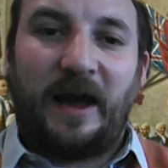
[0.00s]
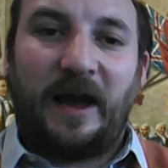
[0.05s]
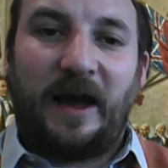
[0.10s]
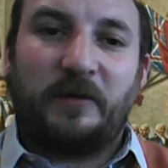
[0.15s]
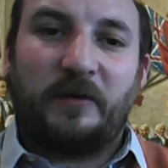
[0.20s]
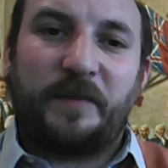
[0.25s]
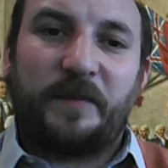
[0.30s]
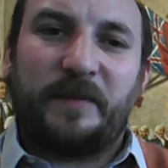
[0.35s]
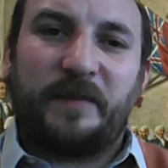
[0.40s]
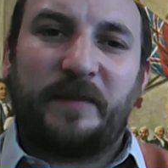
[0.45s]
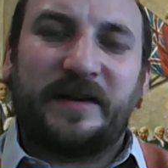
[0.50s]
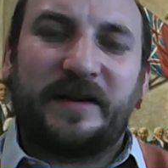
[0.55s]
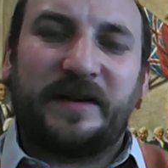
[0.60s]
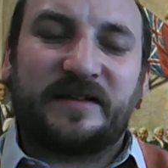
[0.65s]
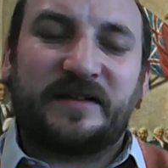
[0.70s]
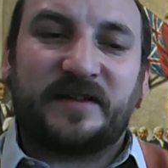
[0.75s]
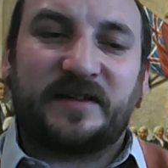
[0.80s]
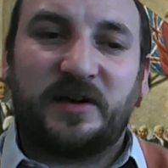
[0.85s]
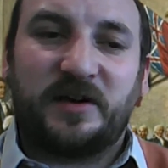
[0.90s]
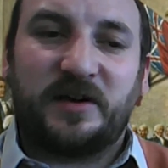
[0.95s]
How do people
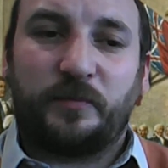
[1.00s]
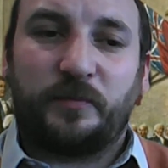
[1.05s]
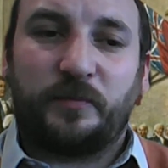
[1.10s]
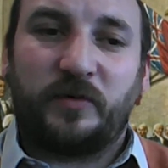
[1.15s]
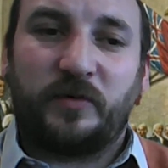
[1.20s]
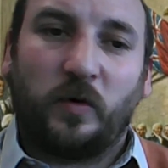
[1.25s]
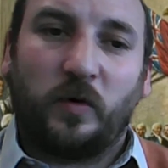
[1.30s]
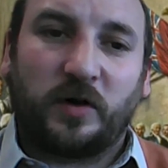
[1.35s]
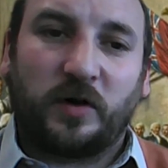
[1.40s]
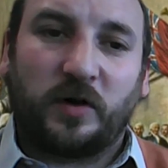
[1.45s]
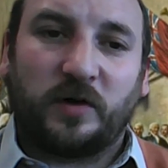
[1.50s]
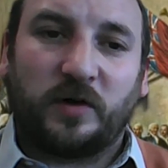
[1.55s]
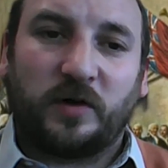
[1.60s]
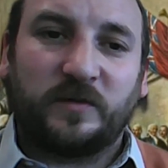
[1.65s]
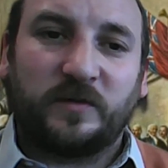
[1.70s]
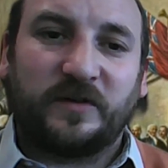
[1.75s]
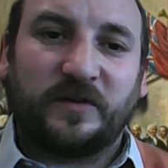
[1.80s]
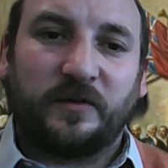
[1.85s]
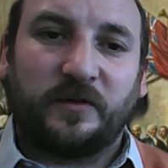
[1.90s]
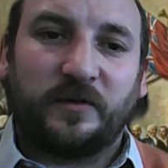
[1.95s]
interpret what
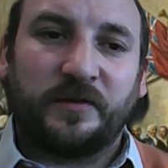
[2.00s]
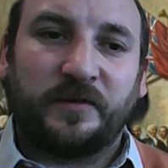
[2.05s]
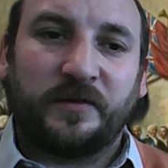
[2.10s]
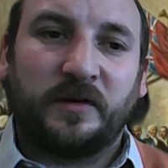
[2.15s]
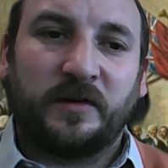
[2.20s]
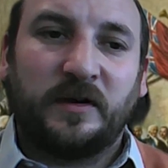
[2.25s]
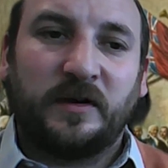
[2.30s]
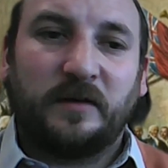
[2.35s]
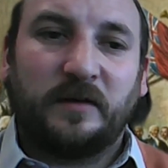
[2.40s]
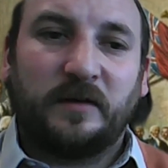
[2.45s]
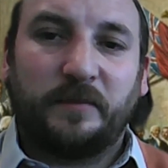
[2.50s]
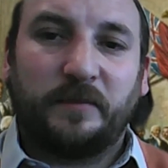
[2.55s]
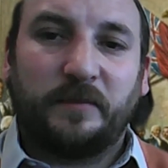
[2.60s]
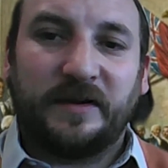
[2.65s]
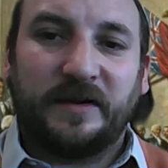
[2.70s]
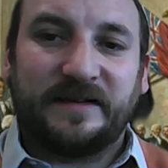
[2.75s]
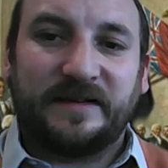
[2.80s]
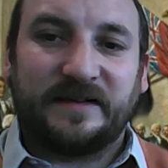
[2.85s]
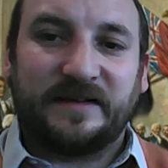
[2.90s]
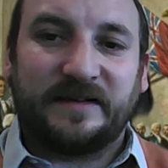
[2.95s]
goes on
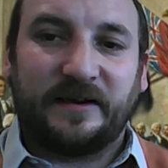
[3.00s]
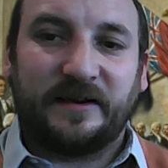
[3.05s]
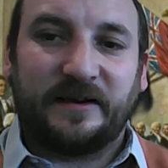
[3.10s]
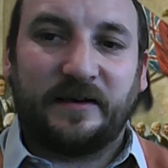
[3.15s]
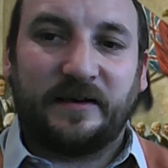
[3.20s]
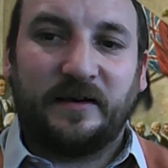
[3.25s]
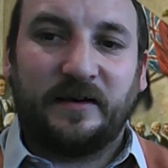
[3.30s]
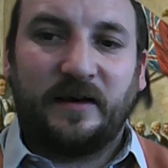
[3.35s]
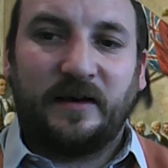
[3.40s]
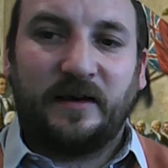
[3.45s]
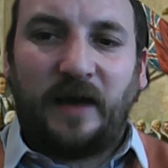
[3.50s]
politically?